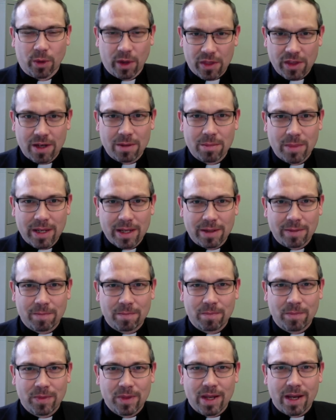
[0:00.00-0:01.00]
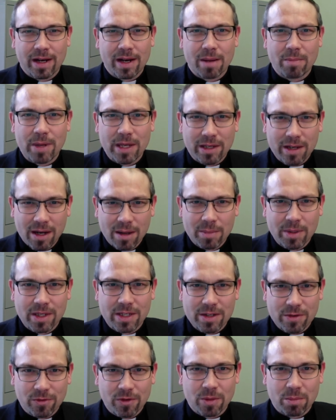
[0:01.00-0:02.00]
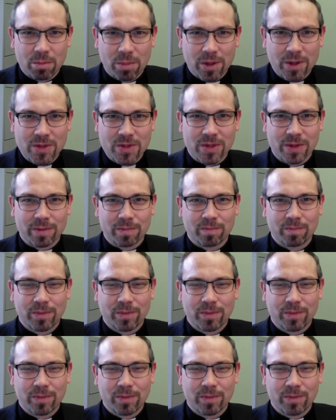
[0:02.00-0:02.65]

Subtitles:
within me, and I become a different person.